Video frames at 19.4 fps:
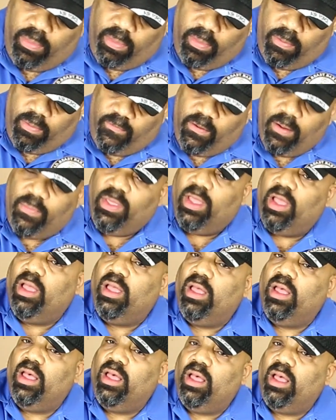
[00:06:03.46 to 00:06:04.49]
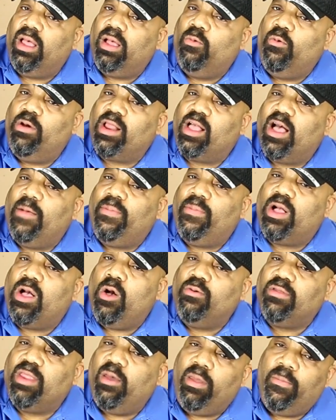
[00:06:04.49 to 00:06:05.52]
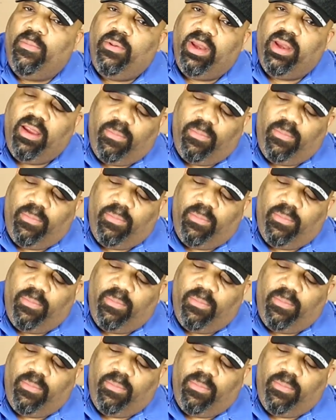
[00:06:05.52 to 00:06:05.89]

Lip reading: from the 1 cup of Coke that we put in here,